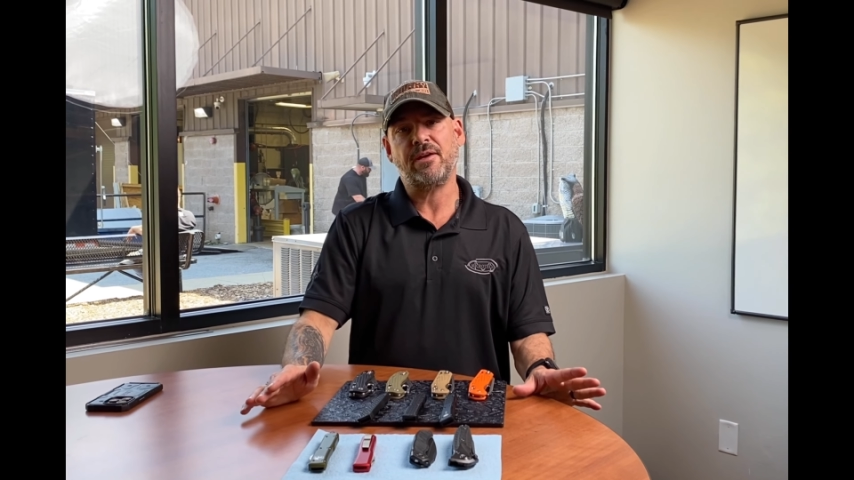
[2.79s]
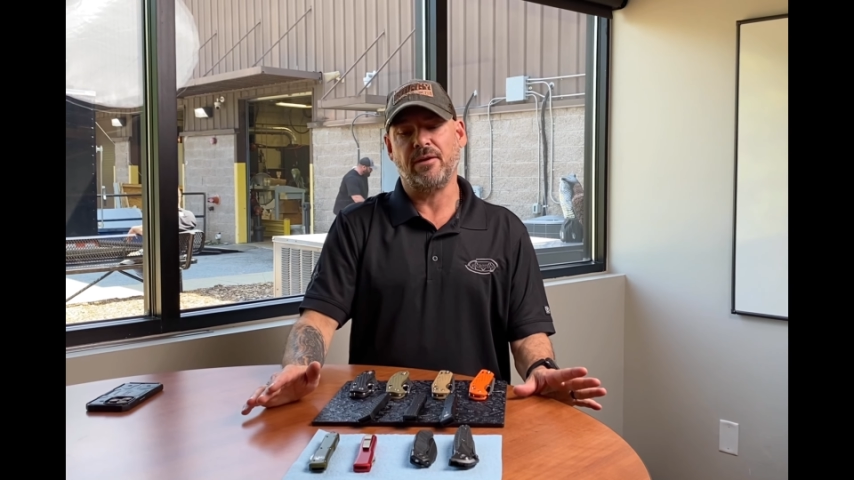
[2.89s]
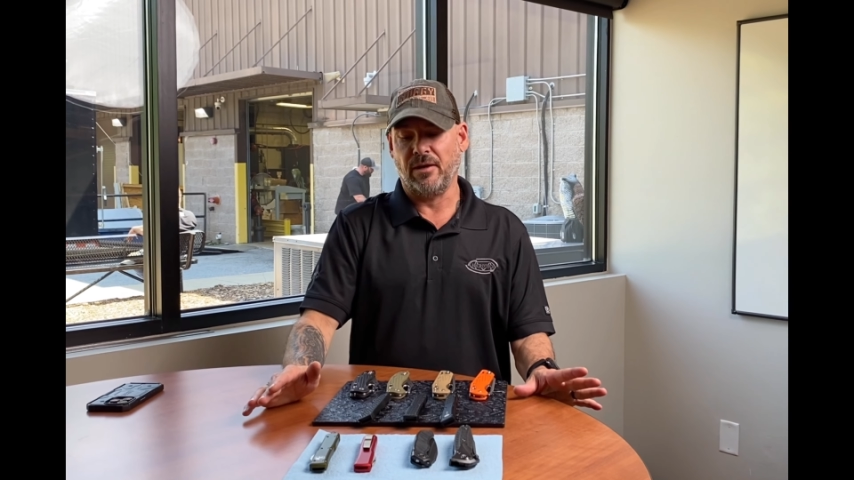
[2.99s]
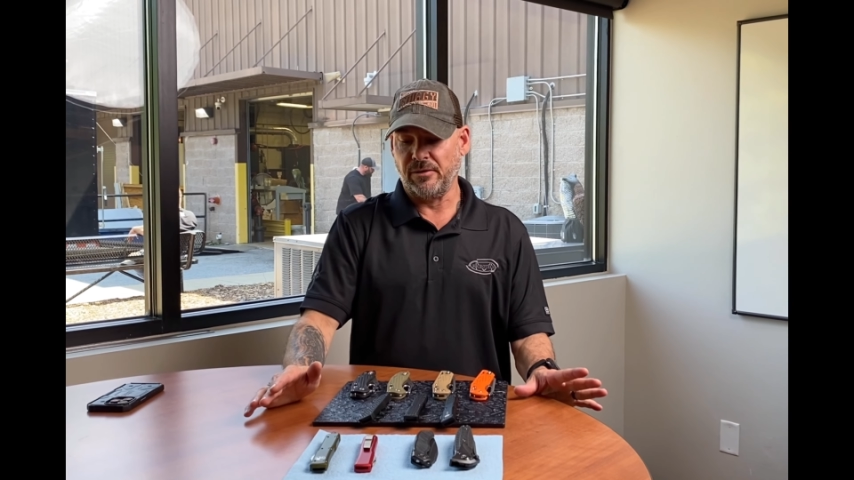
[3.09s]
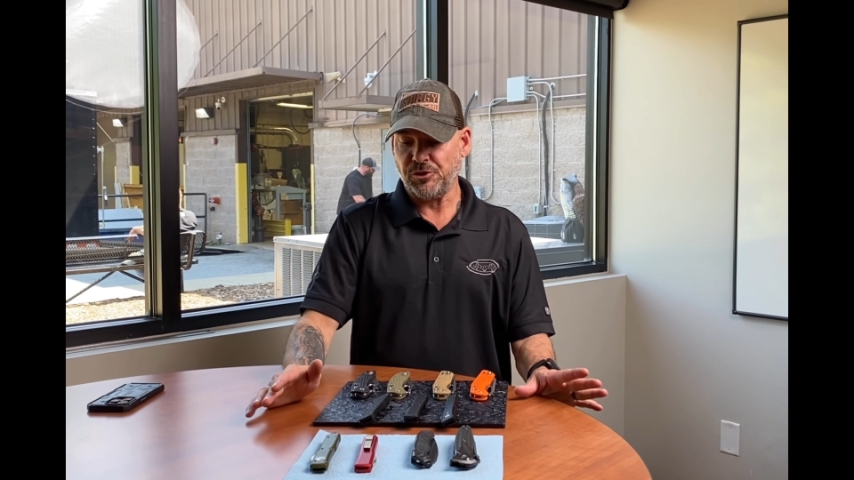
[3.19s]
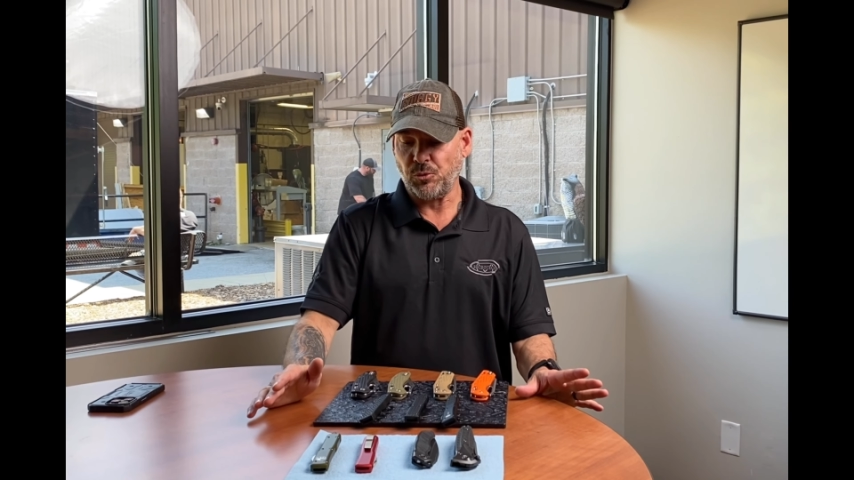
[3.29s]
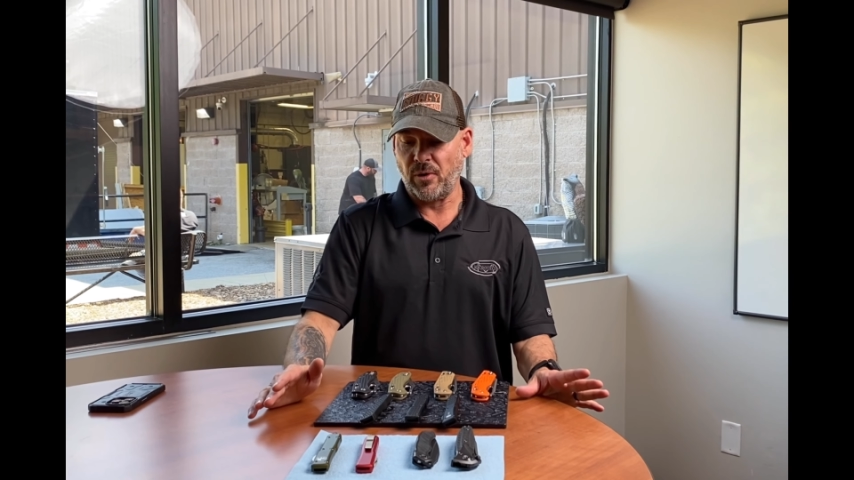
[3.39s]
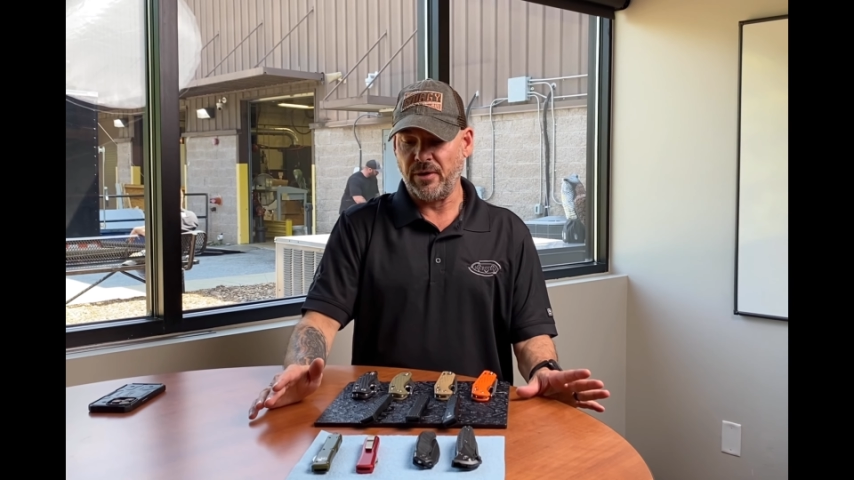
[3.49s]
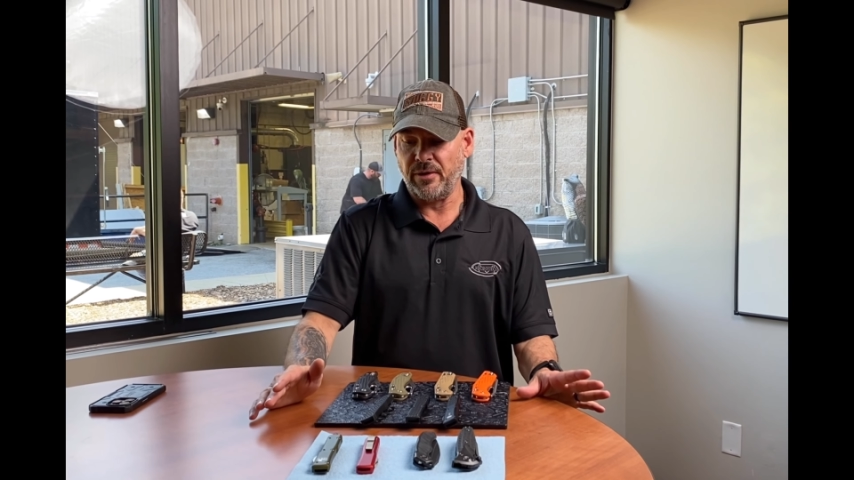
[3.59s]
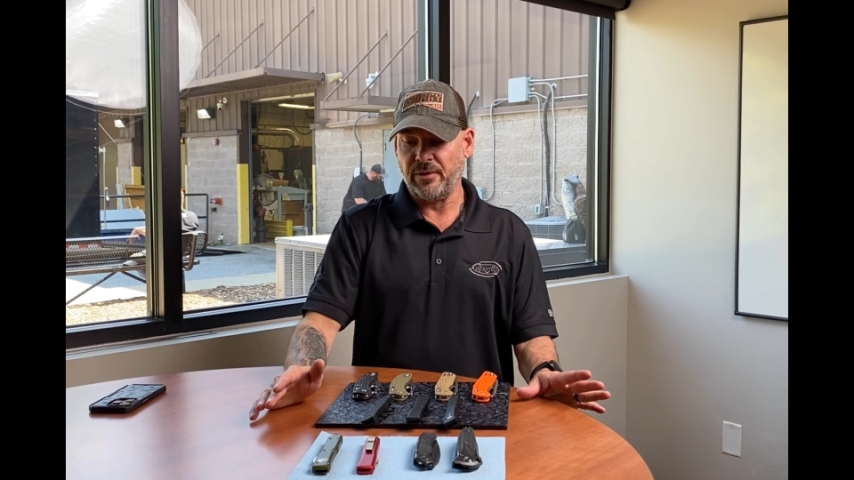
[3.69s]
Uh, I uh, just
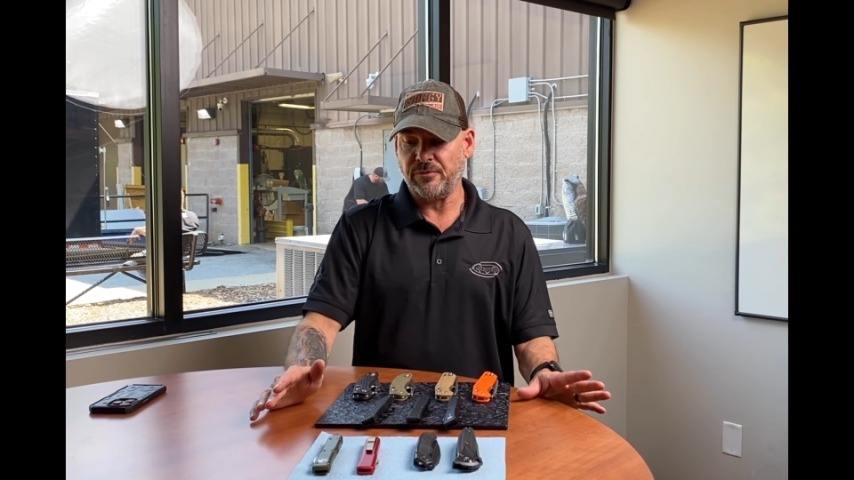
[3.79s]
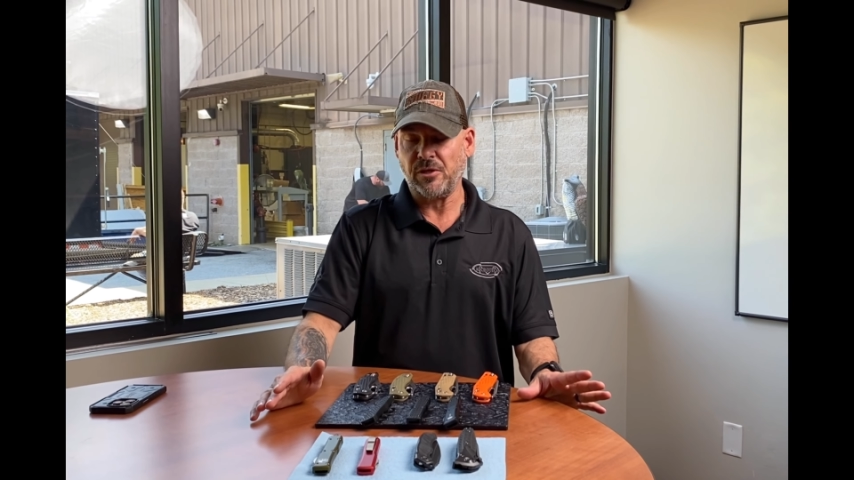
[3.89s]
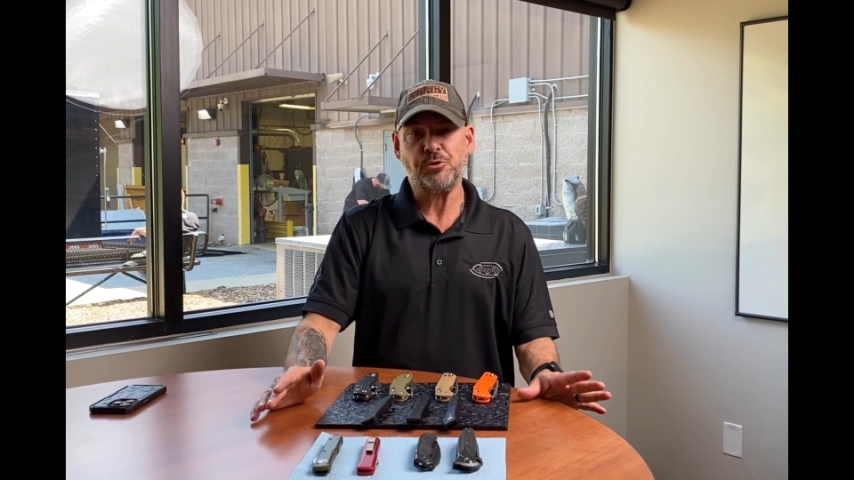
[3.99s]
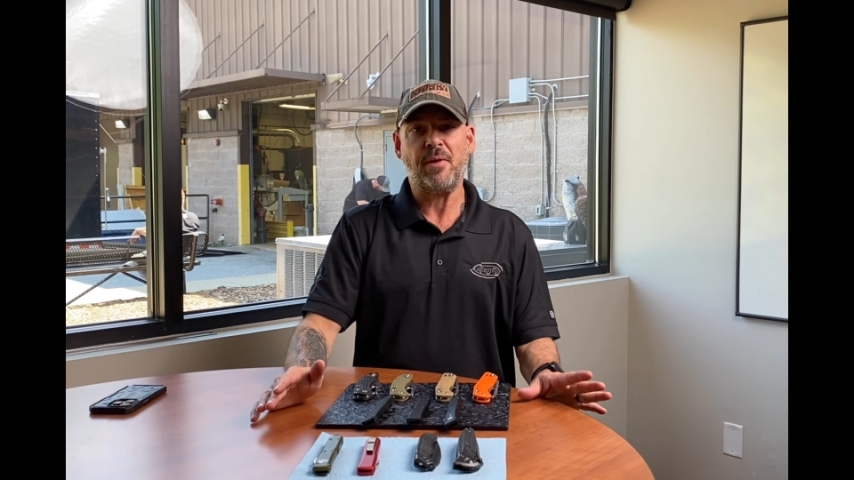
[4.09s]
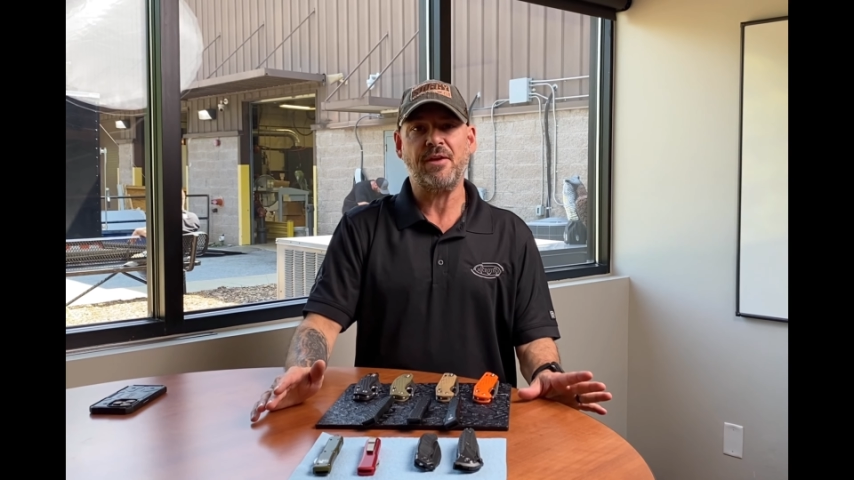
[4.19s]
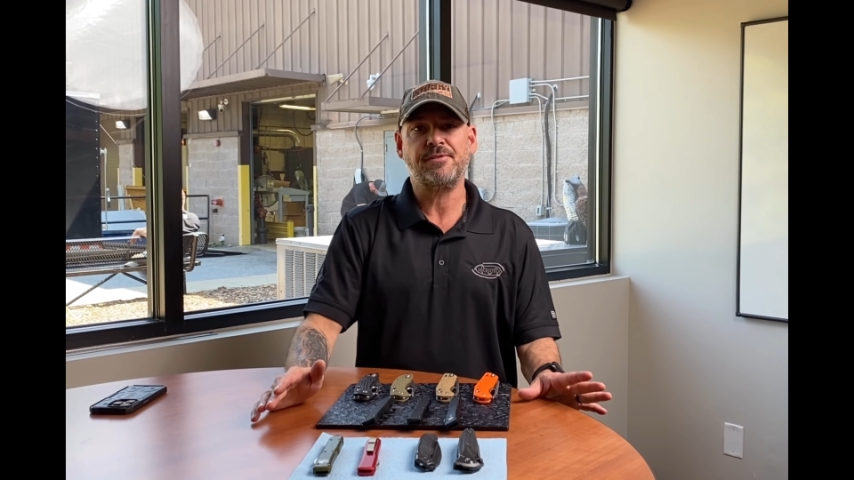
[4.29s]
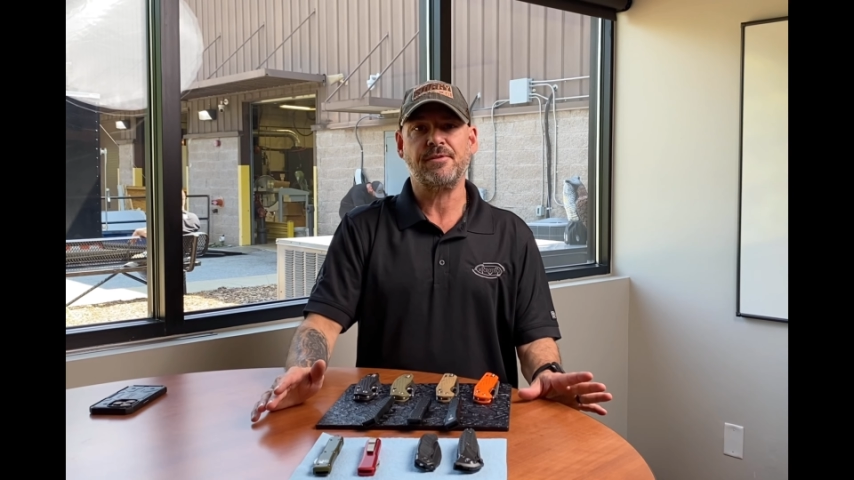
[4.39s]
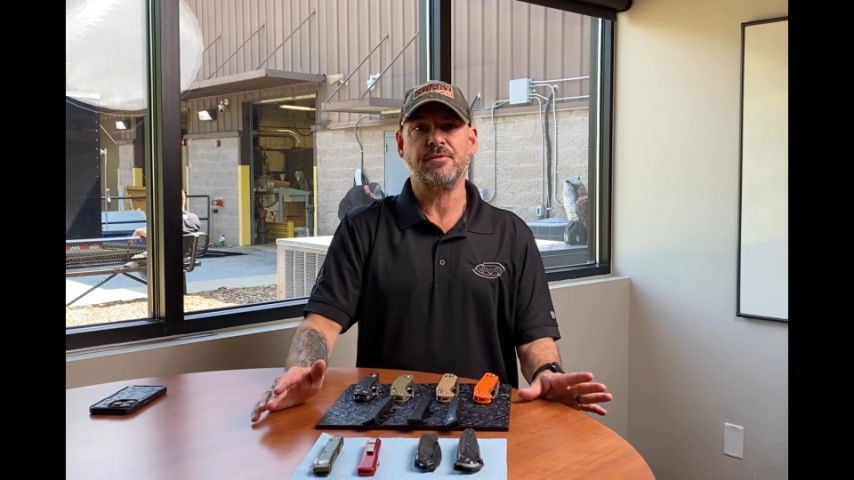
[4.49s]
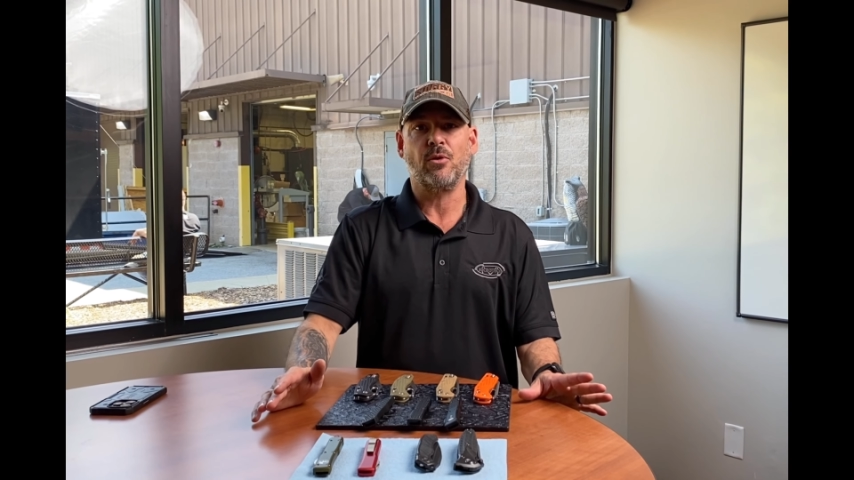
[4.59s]
wanted to touch base and